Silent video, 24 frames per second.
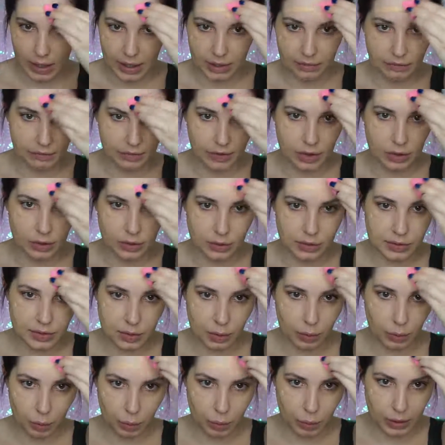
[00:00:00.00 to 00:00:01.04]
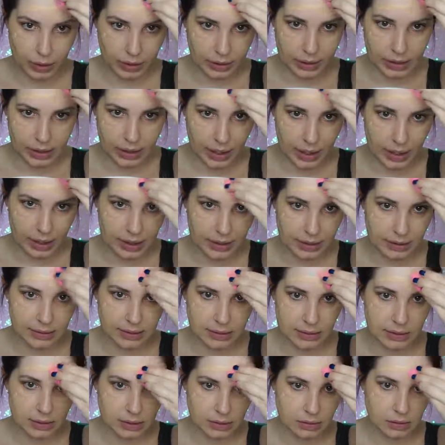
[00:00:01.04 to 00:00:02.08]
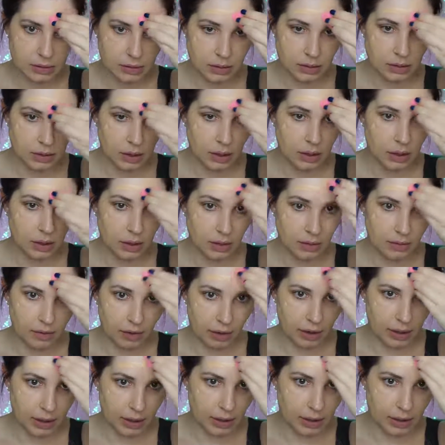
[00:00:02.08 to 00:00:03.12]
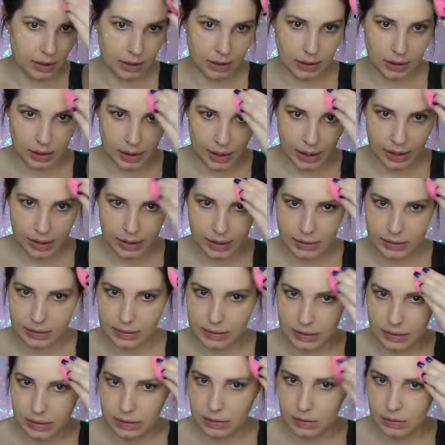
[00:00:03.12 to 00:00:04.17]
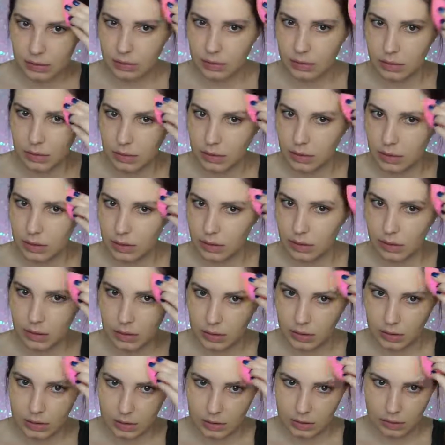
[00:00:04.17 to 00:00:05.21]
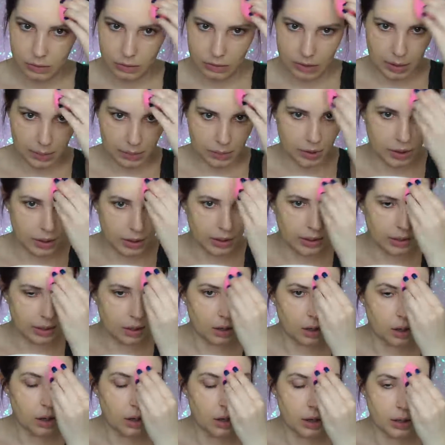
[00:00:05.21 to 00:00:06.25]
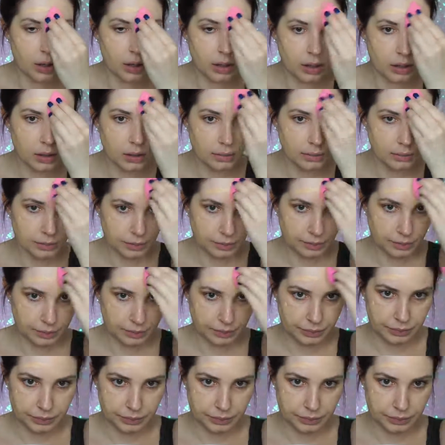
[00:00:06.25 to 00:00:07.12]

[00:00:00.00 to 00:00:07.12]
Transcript: It feels really nice, very light, and I'm putting it on.